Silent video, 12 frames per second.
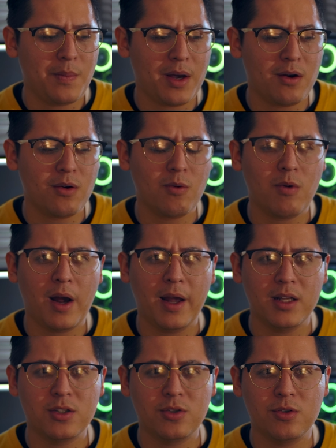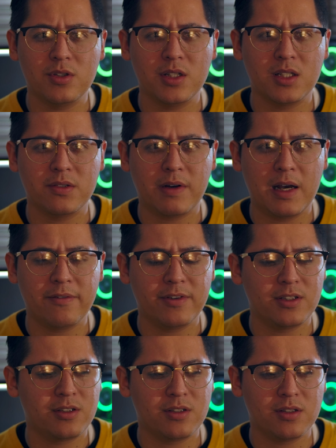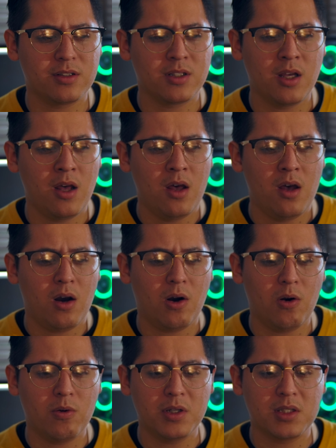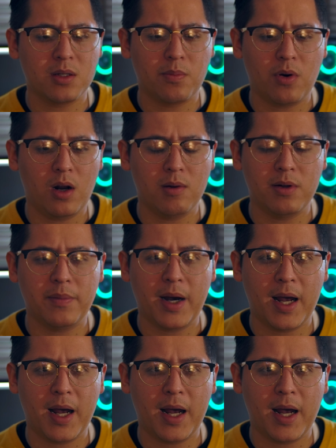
I don't know why H.265 is just always a problem.